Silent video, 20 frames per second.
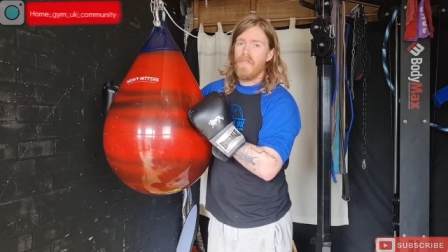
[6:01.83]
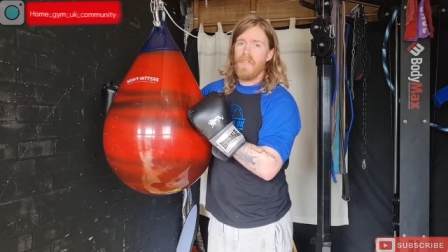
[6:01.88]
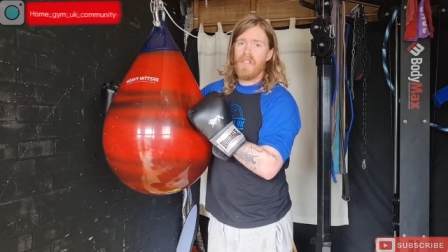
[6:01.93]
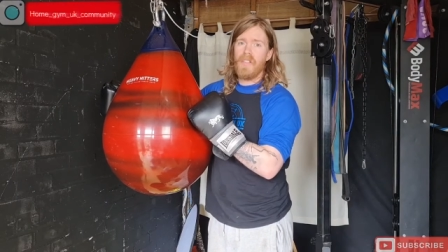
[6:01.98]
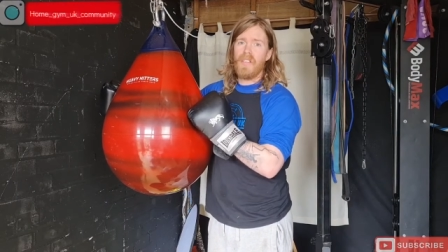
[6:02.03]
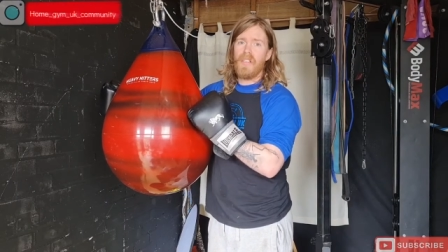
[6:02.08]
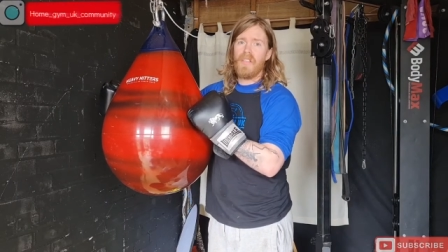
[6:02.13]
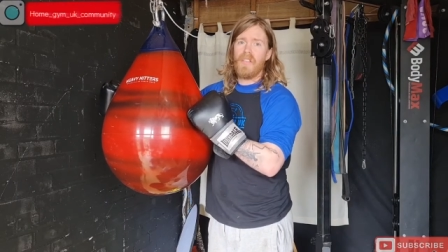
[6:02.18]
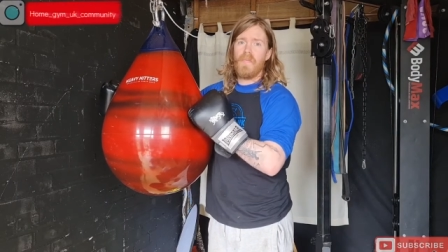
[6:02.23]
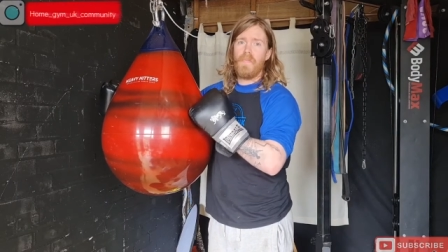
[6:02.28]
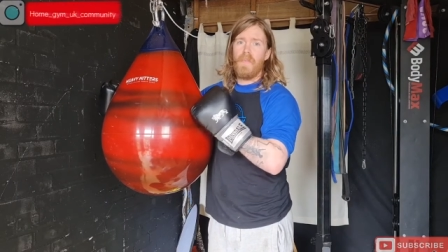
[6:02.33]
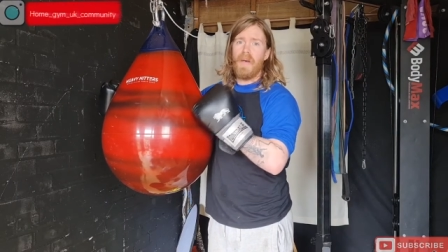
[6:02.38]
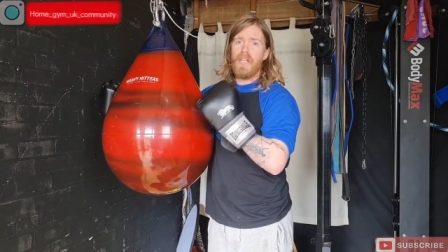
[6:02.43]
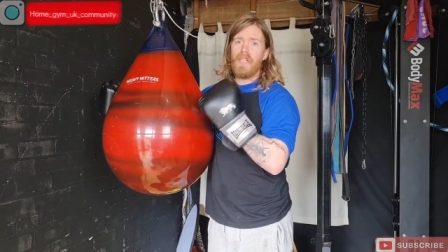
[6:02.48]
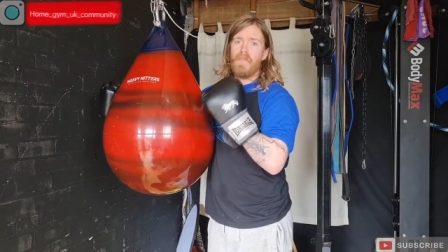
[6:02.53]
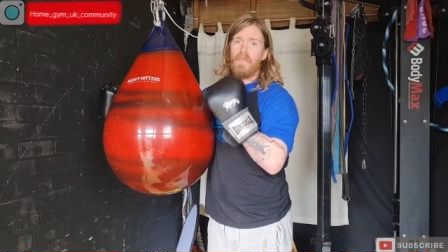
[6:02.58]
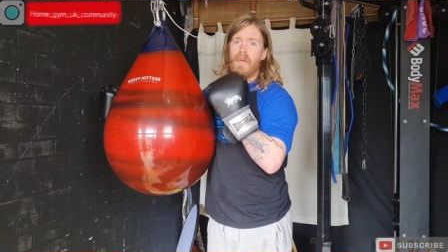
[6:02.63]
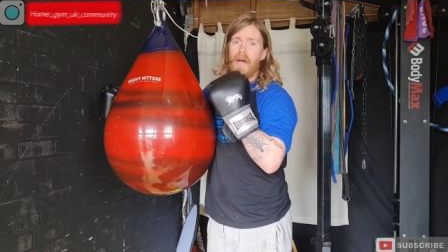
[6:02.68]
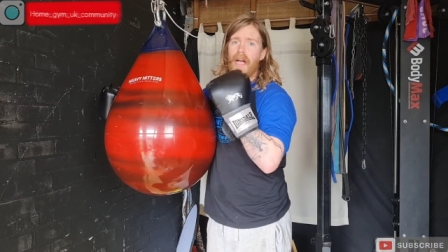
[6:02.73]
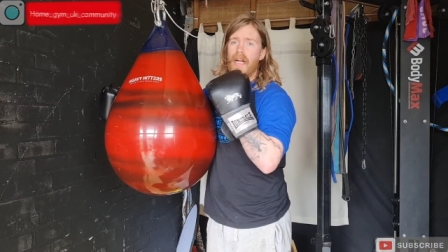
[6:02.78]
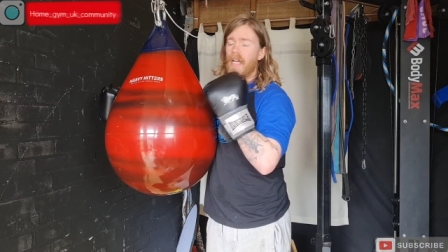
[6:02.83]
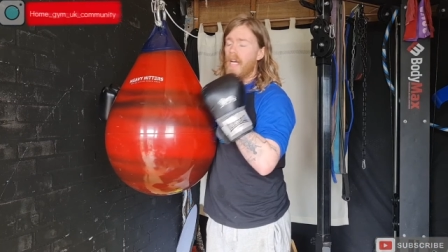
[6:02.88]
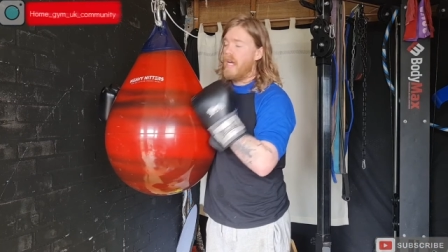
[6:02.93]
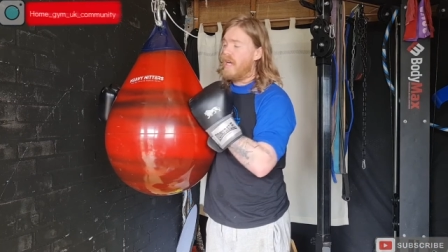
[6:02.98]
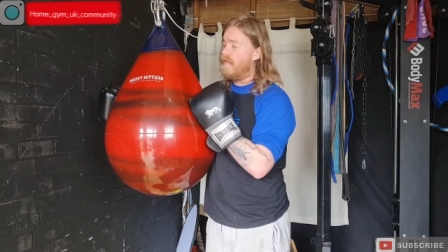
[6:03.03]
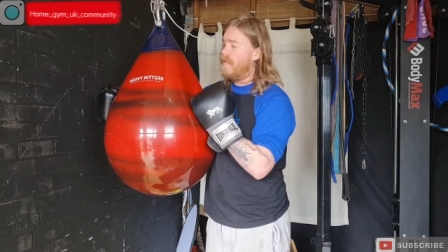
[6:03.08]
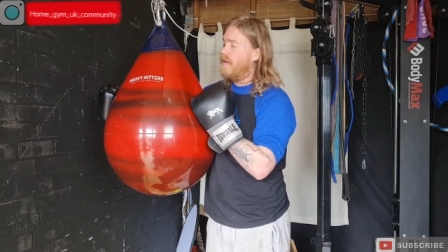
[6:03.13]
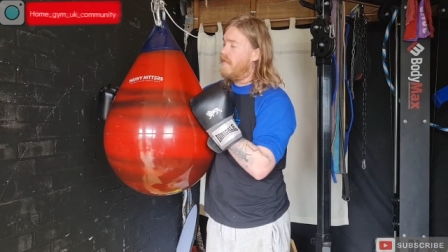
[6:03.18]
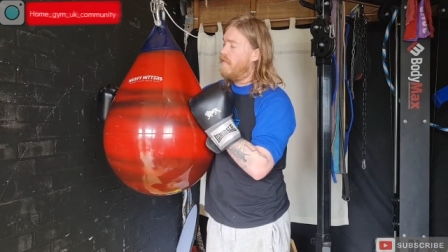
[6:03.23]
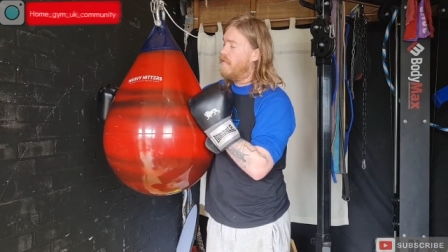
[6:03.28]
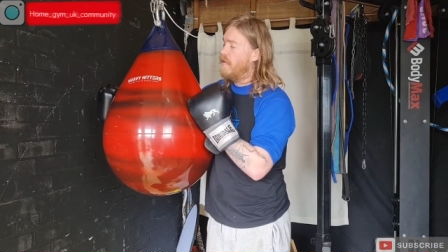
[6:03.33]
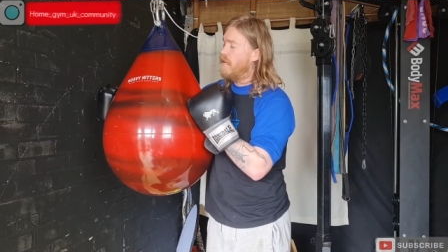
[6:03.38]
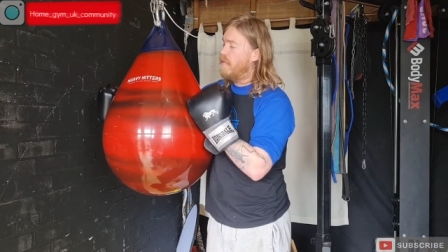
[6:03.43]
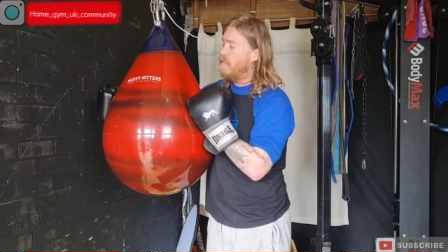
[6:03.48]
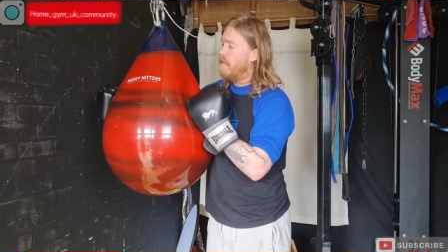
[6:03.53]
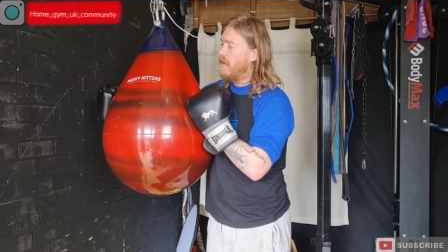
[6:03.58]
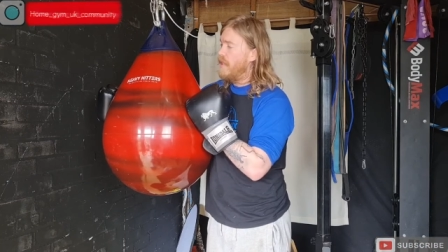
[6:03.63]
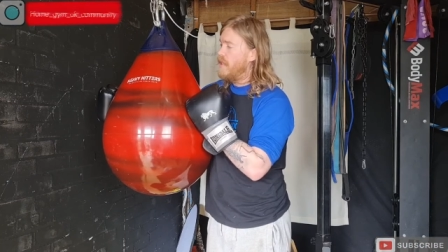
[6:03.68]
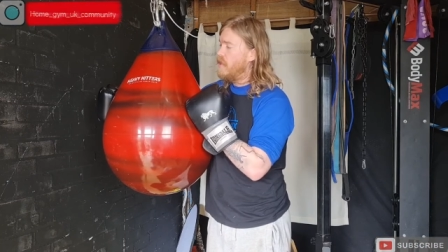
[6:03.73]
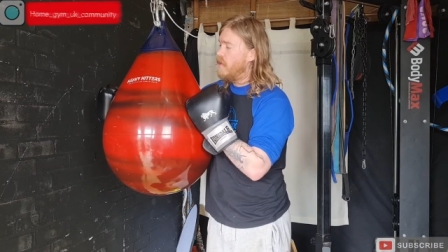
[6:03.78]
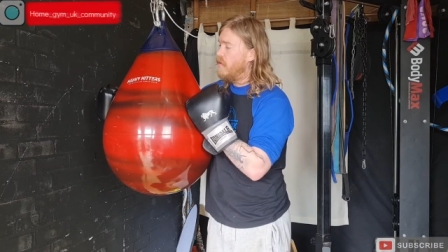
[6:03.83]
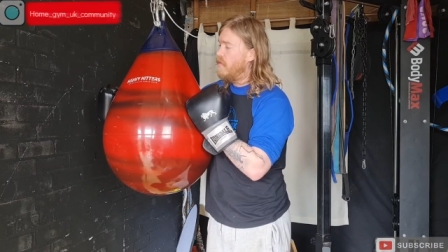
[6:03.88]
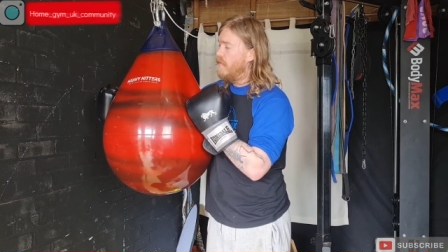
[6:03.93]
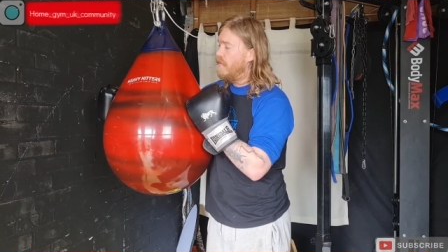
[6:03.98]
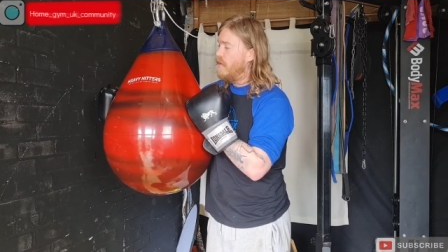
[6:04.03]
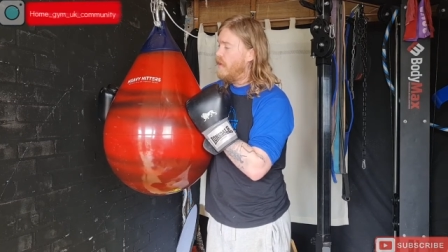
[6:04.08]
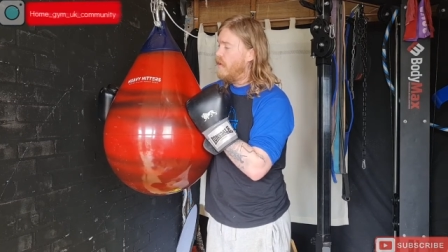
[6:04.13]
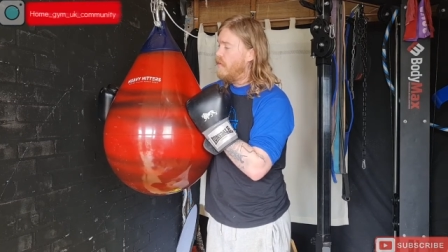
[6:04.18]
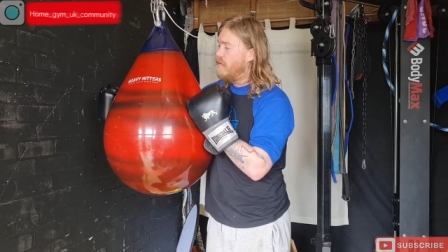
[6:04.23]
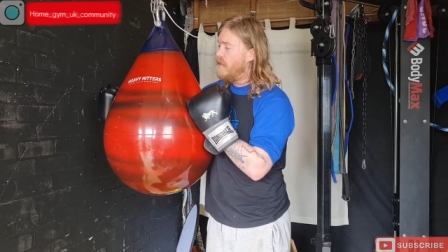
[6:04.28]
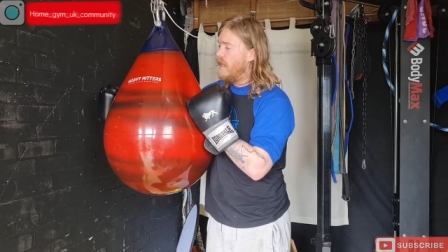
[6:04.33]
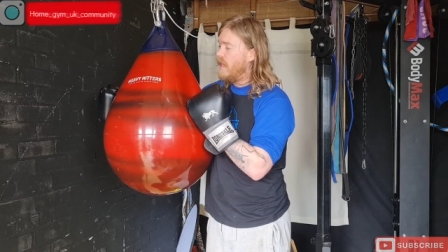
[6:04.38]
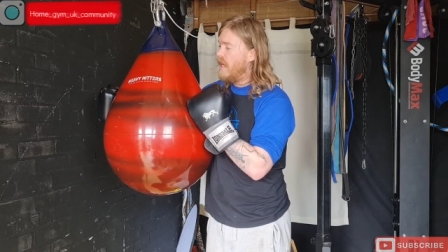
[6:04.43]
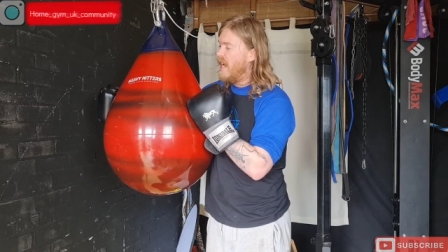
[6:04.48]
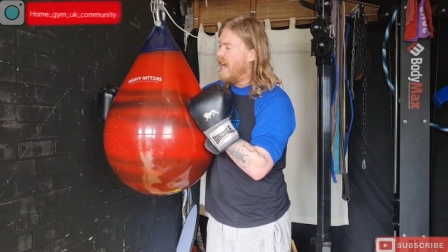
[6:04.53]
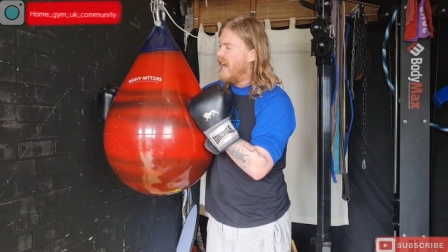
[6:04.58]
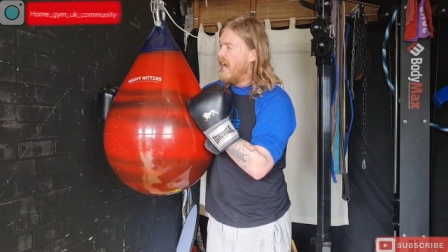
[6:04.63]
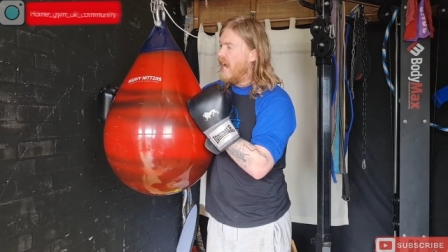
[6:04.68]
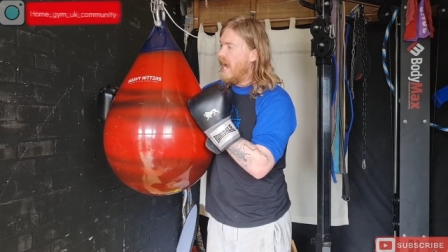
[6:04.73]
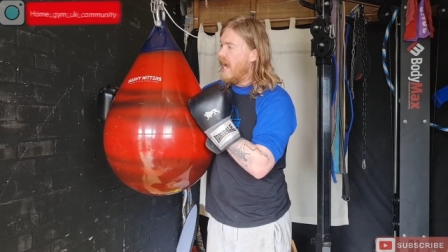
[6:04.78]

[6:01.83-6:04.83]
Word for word: this is the best bag I've ever had the pleasure of using.